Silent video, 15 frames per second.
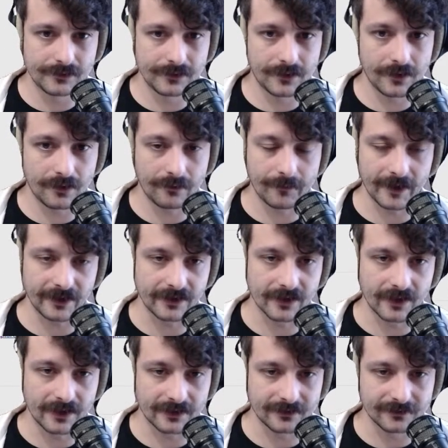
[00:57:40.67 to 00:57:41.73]
Oh my
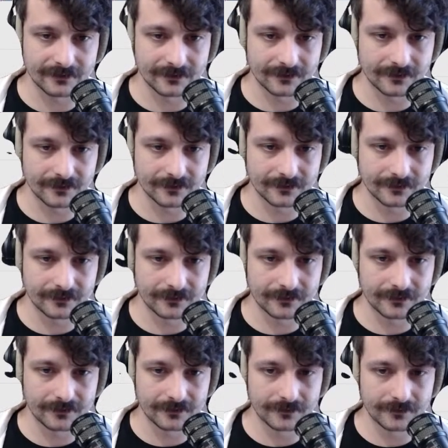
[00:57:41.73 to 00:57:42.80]
God.
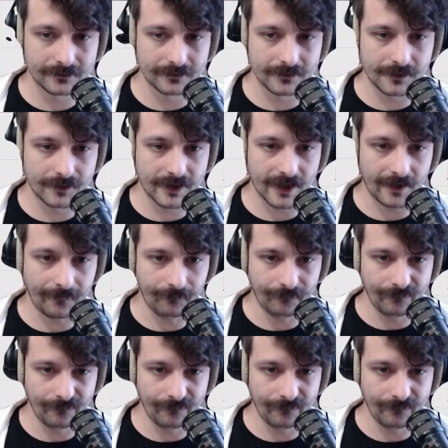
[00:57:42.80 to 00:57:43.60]
Okay.